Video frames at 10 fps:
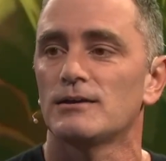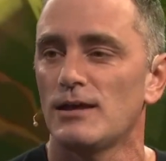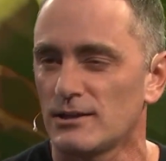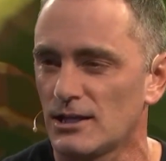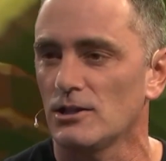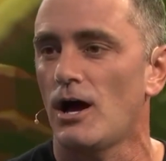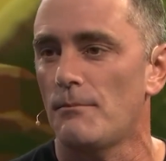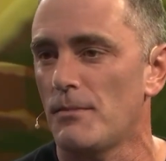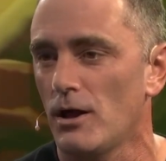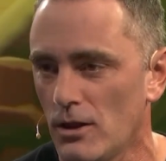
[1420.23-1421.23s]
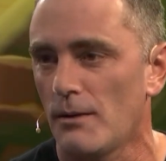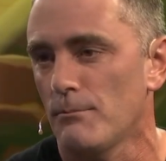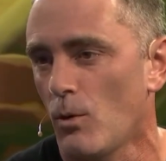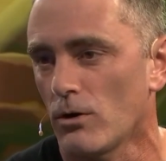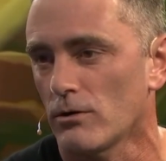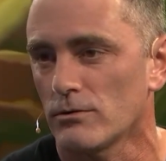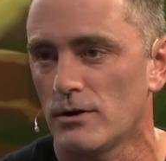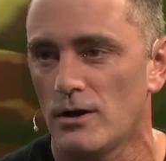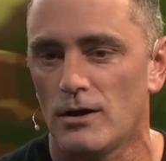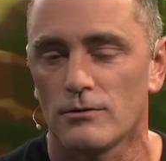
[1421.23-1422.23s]
and get a lot
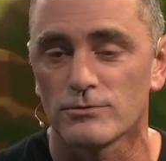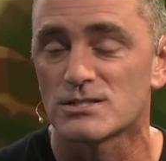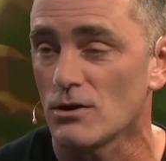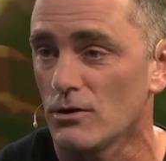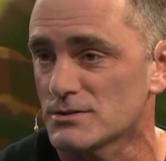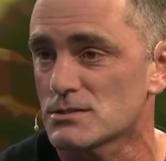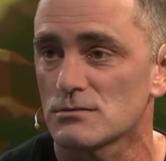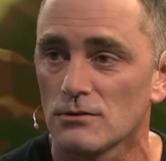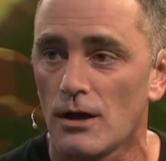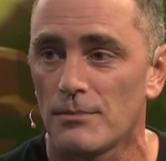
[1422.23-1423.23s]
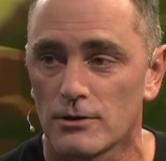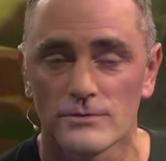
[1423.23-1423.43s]
more results, a lot better